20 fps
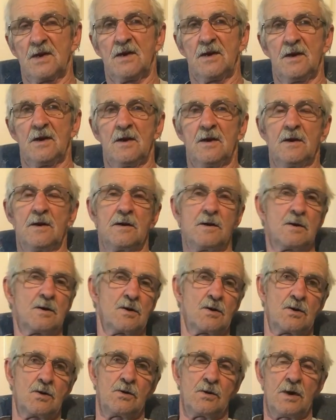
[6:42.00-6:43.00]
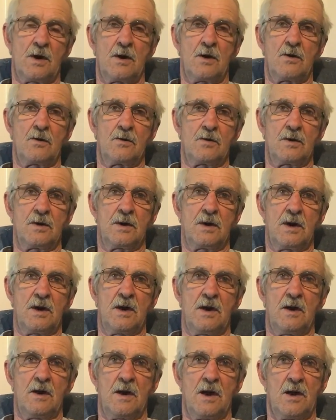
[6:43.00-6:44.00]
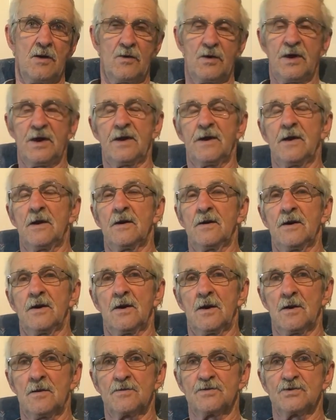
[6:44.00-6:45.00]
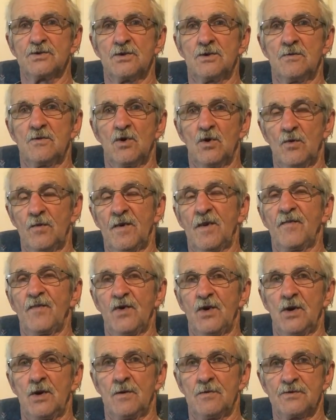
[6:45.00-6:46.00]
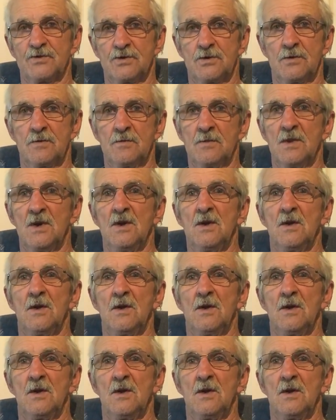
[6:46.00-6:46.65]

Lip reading: and go down, and I would head down to the arms room and open up the arms room.